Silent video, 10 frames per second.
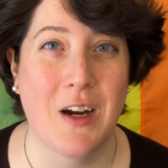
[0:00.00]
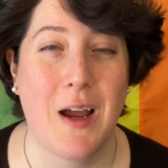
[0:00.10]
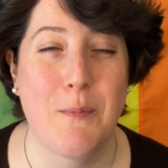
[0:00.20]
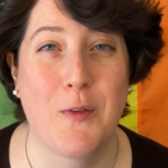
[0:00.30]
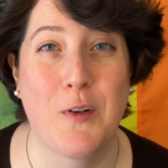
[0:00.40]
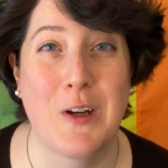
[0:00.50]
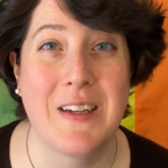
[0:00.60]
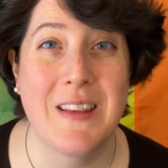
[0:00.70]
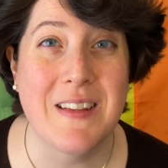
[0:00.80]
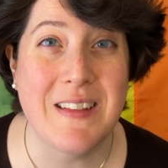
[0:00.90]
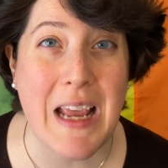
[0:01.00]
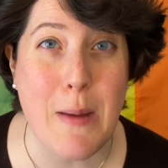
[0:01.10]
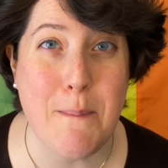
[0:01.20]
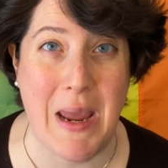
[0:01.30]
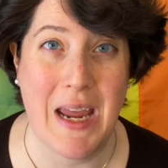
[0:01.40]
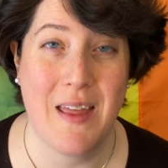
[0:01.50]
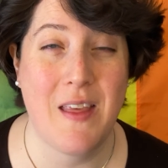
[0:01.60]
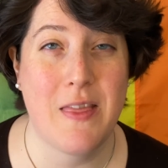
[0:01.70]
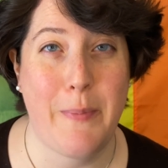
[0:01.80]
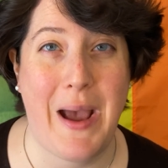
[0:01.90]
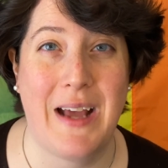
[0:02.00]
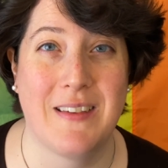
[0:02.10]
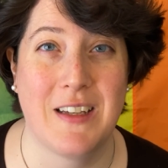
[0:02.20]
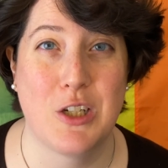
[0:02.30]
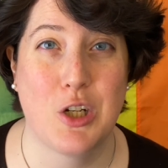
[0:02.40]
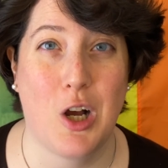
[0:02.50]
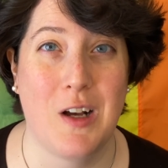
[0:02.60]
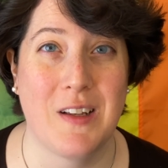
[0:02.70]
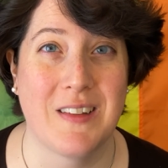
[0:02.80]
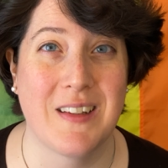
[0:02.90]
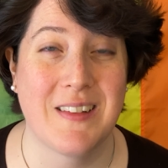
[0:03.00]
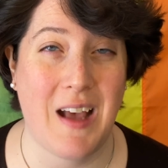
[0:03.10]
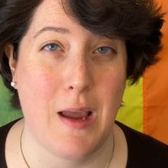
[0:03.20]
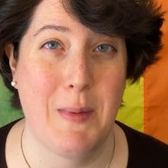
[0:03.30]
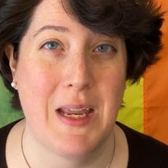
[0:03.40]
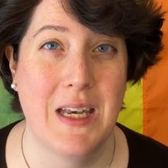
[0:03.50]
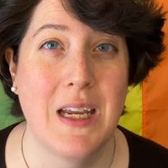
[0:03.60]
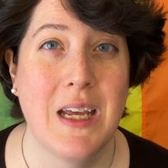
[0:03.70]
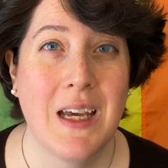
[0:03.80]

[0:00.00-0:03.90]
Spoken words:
I'm referring to the same man that the passage calls Simon.